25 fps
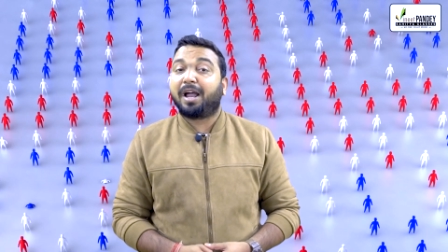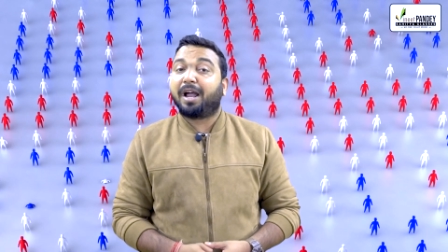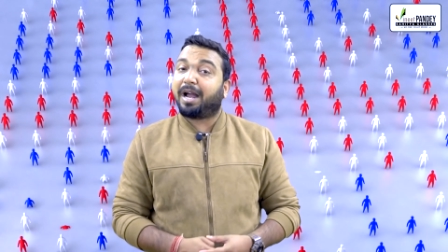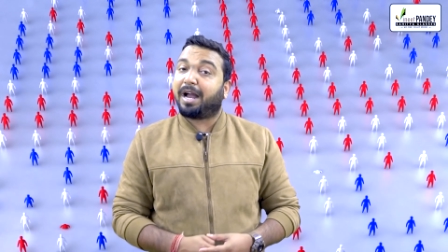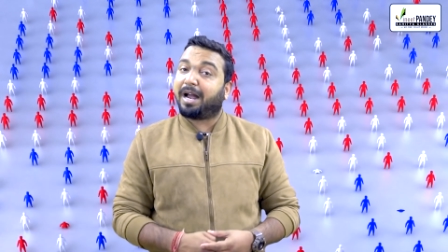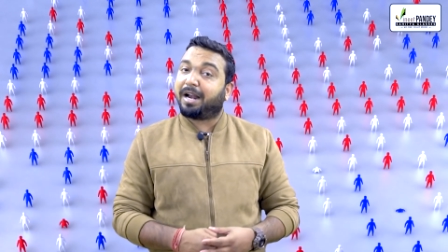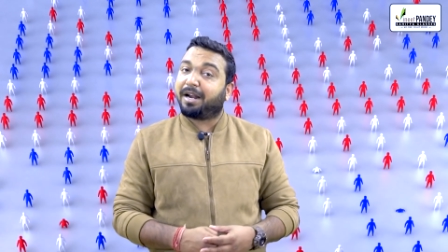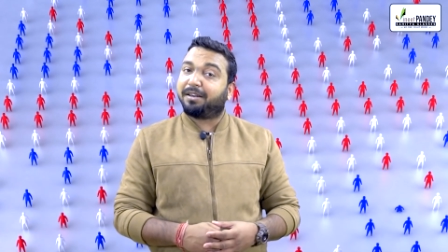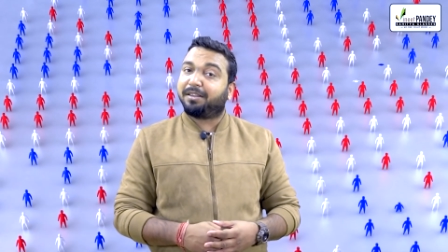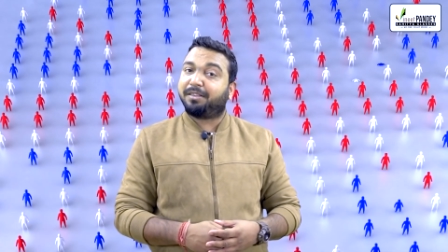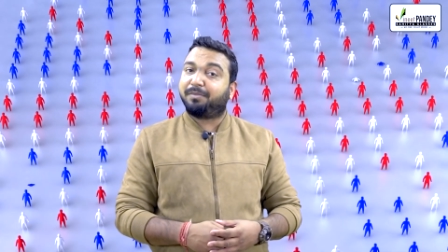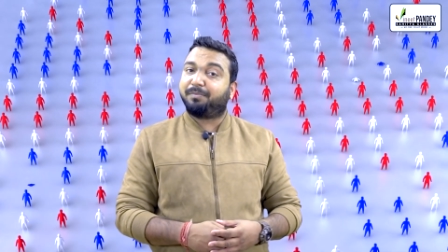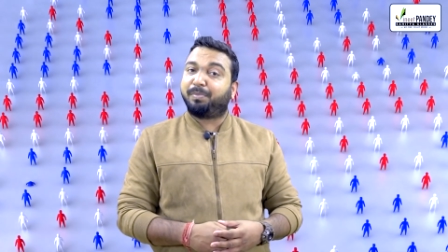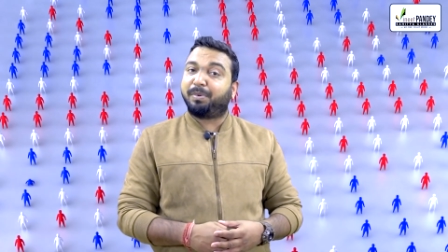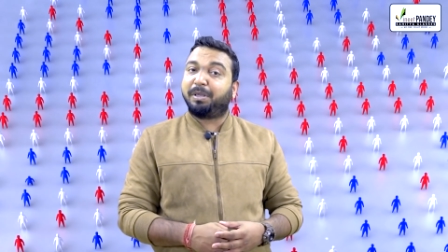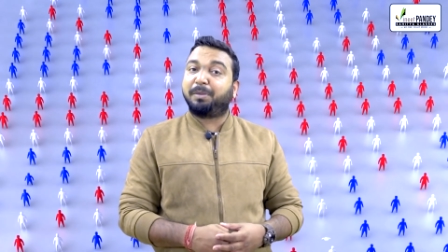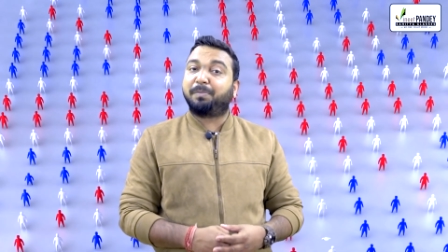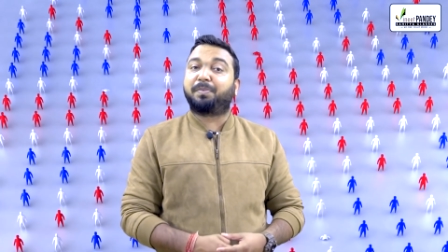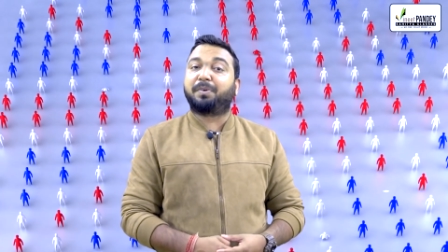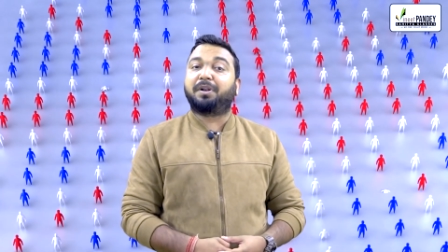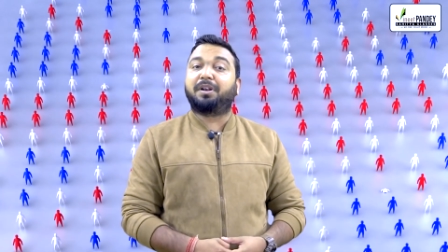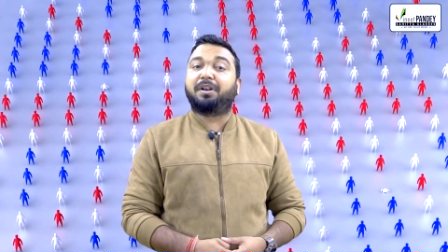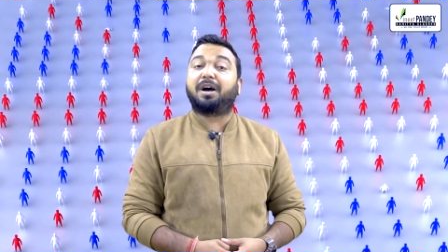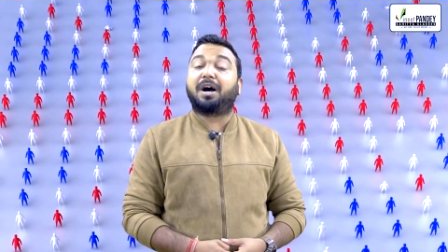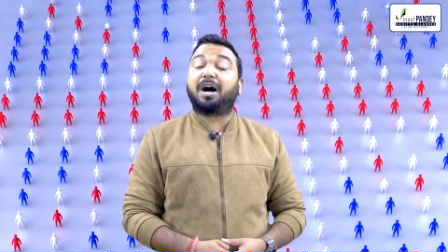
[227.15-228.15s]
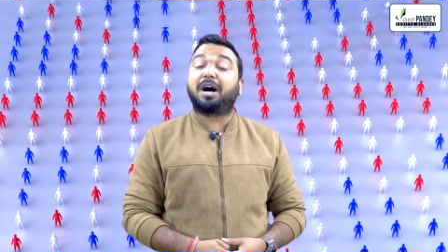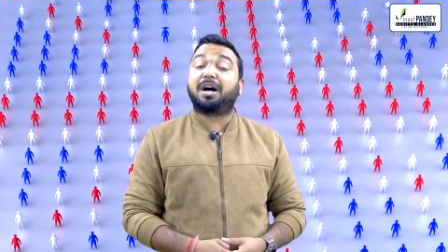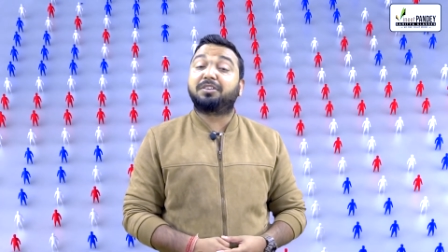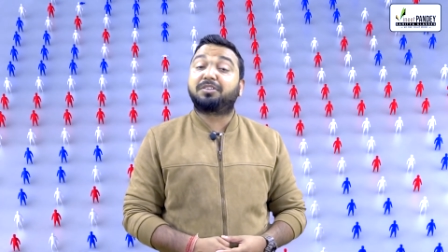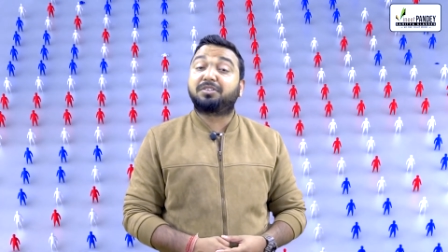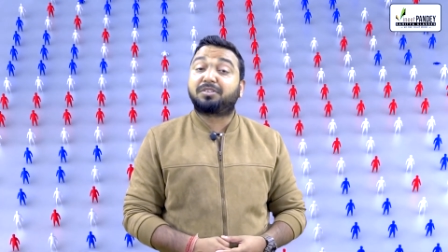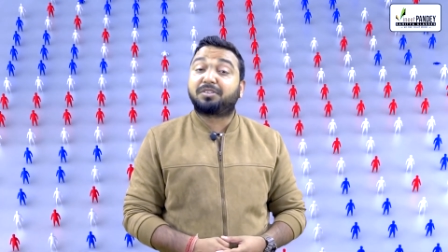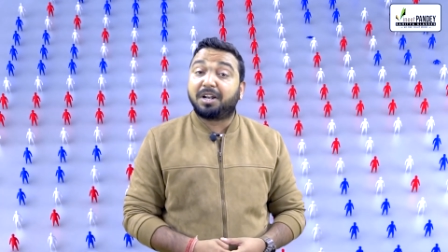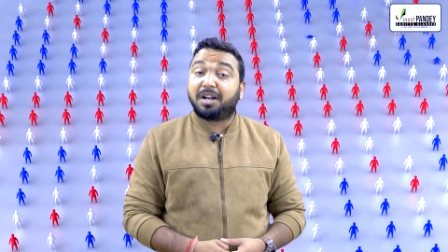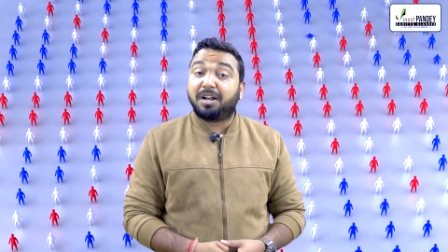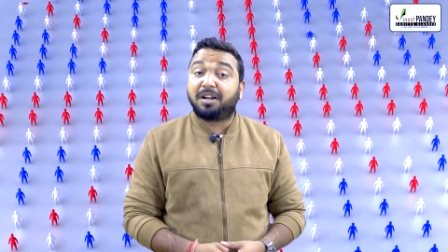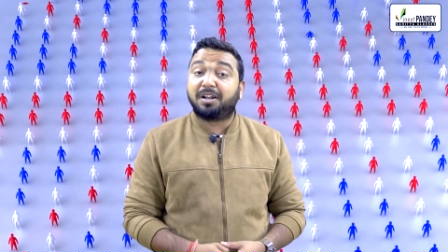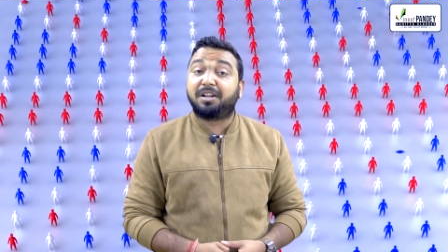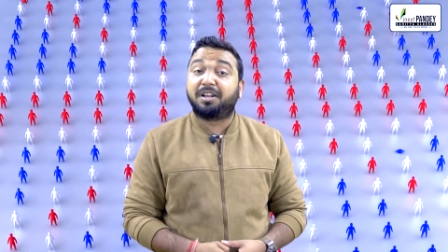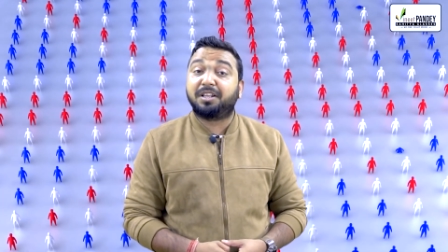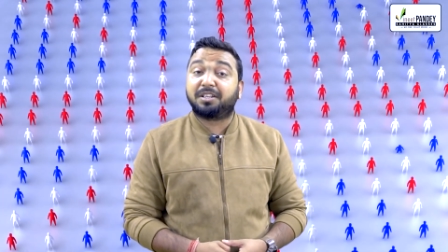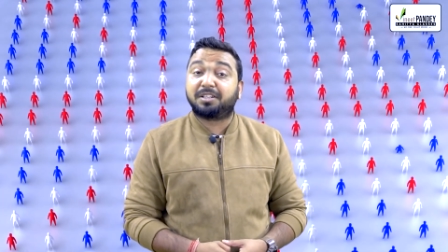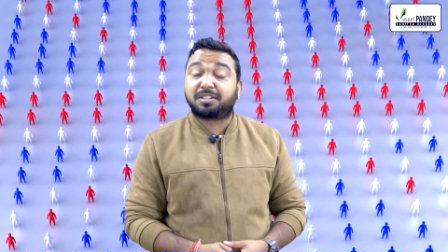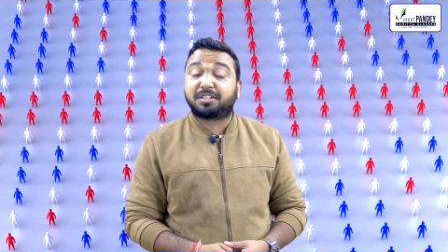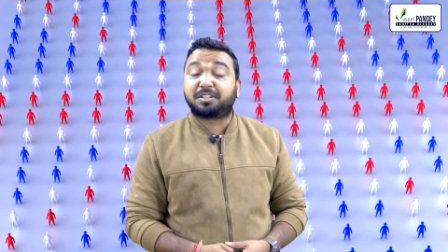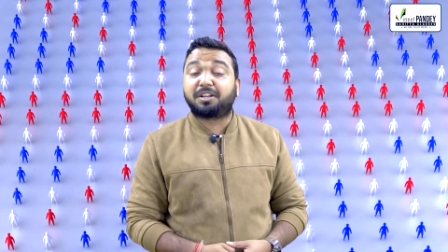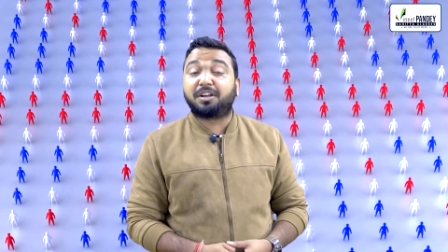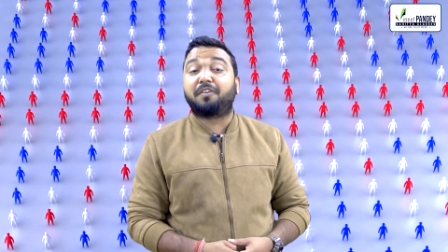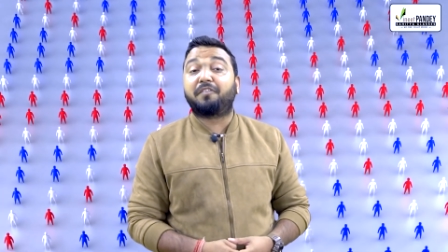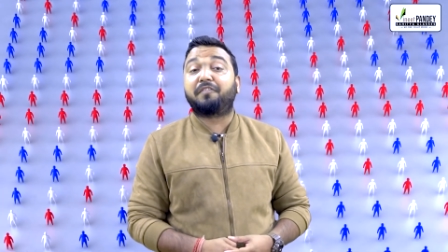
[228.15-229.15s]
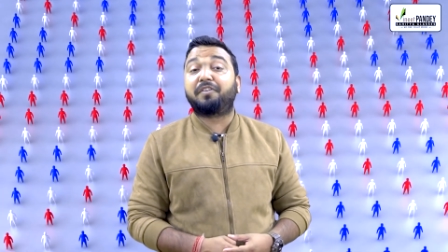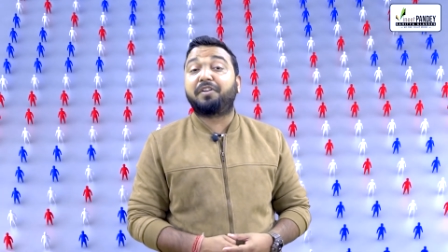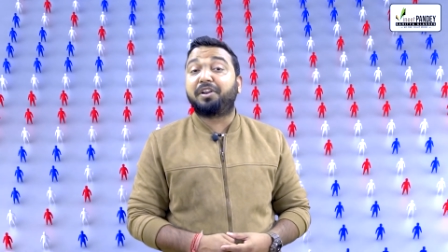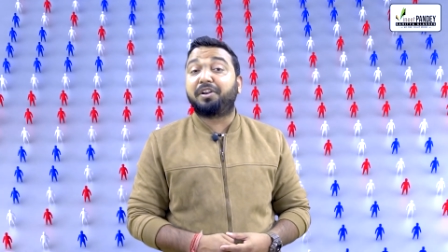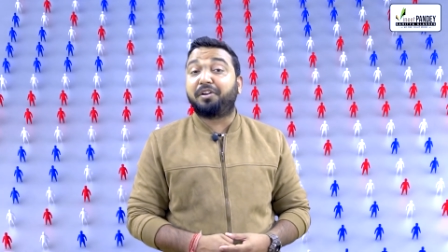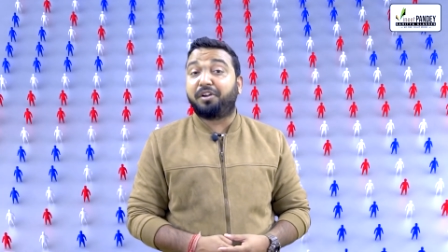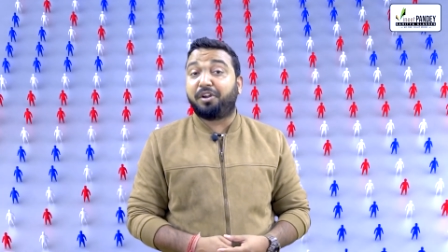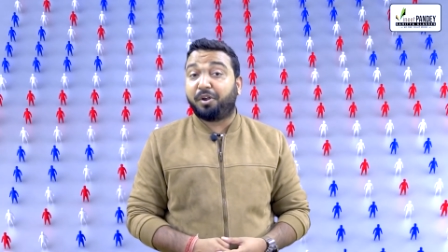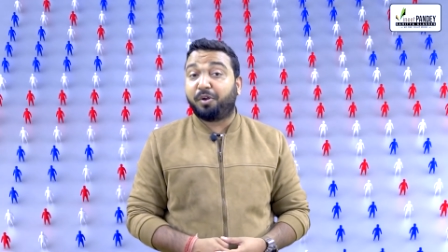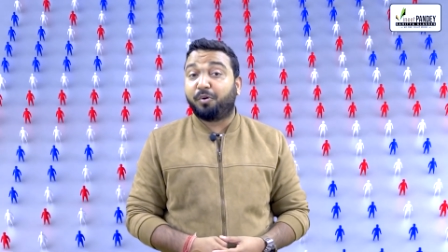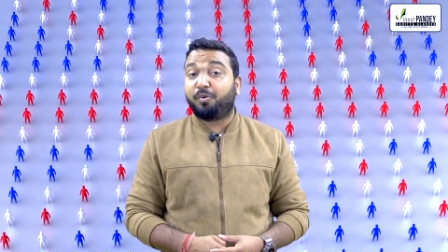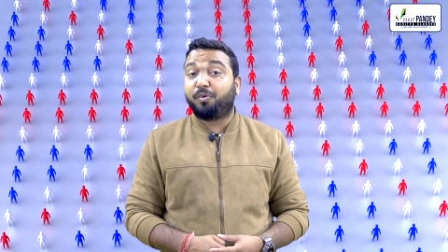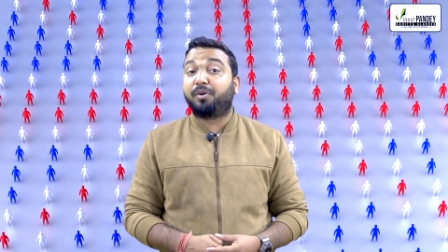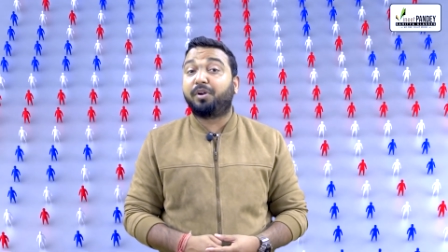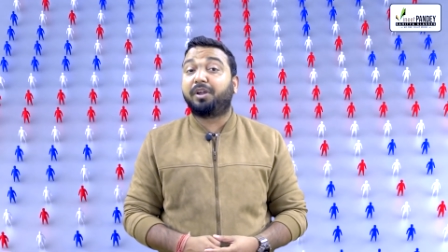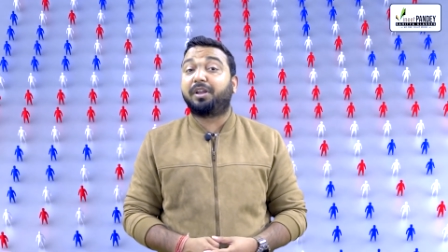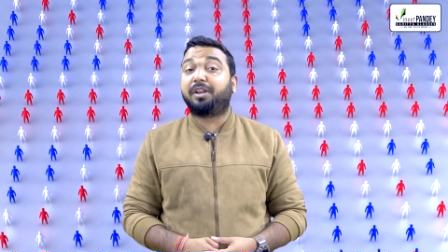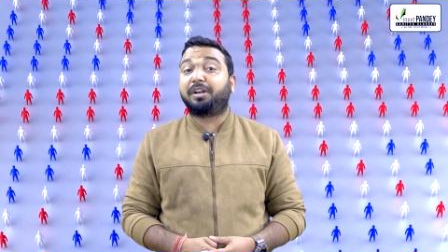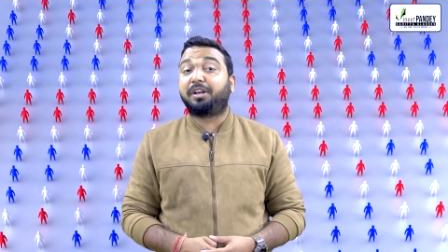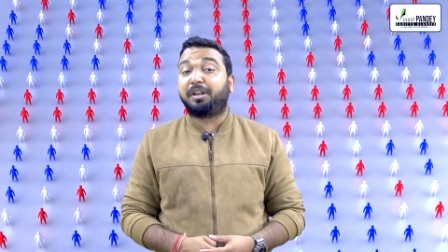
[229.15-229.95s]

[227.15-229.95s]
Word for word: and people are still discovering new